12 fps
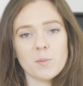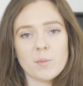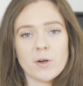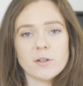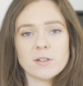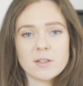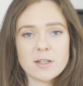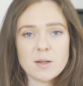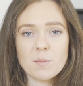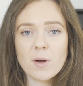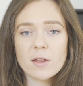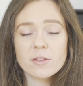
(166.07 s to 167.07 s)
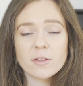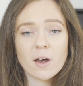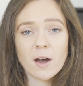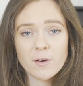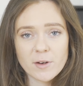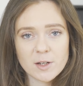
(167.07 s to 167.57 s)
but the breath that
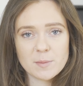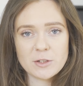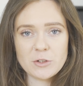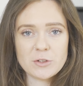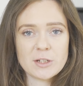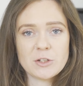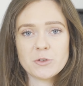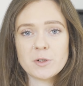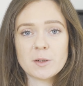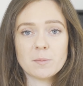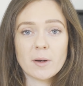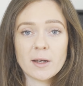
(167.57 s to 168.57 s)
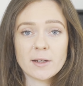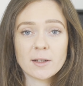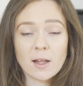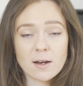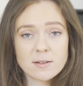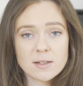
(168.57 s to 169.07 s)
I recommend using during my
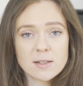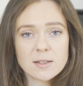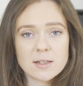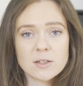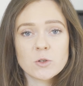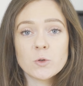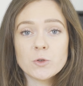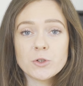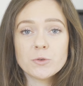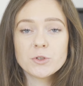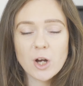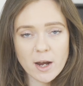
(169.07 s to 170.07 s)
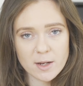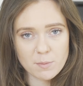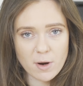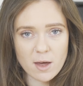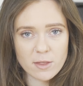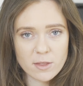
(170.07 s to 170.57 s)
classes is called Ujjayi
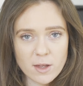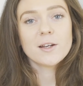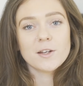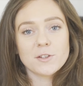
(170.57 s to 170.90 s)
breath.